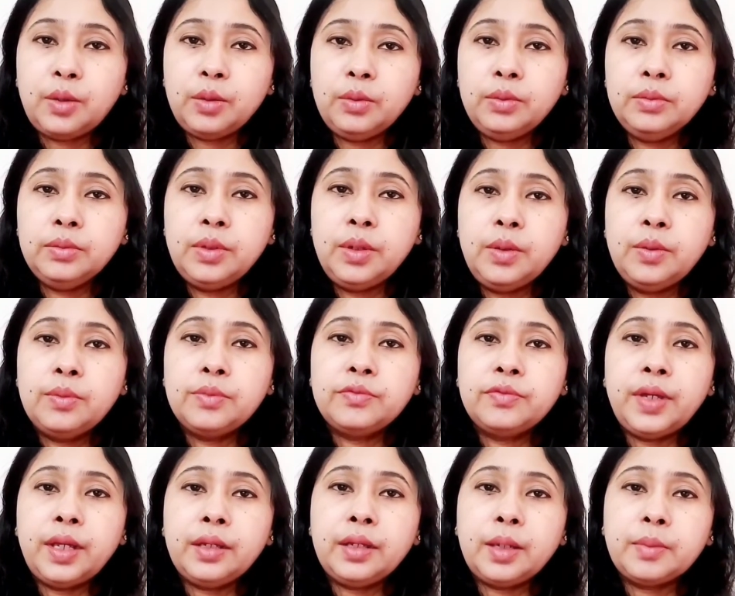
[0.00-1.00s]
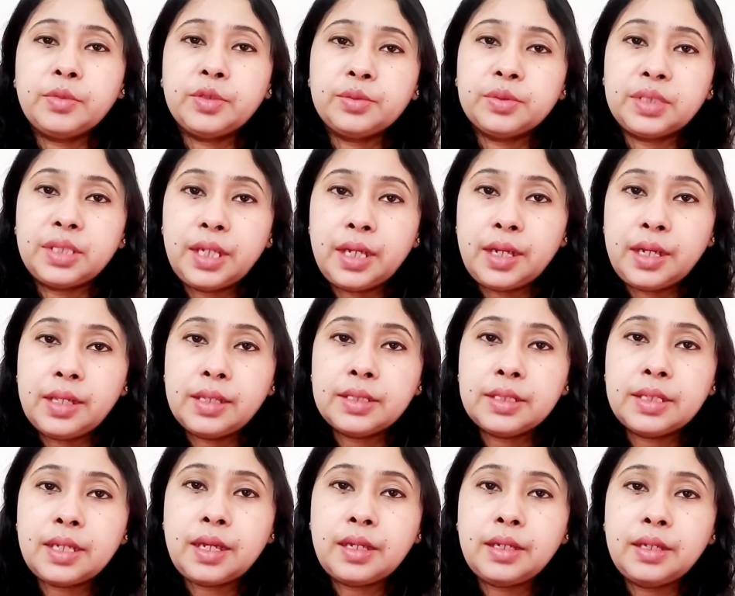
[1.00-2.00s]
Hello, welcome to Dear
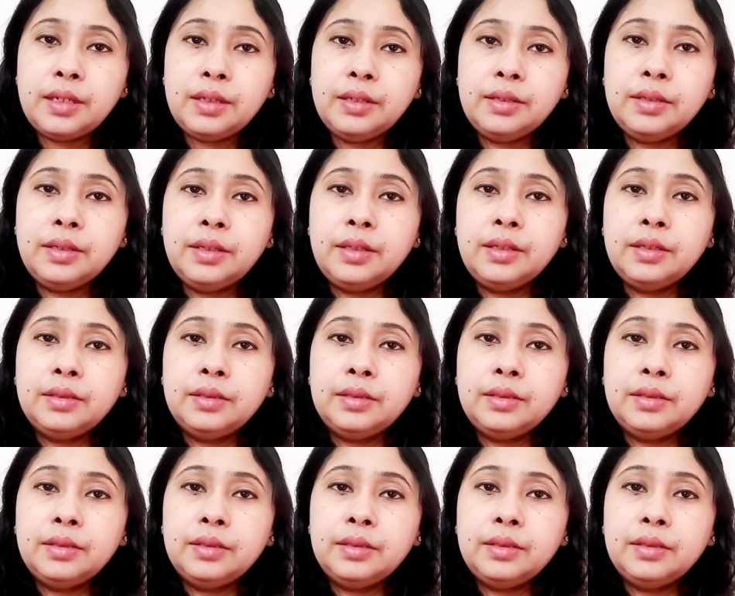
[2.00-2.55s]
Health Channel.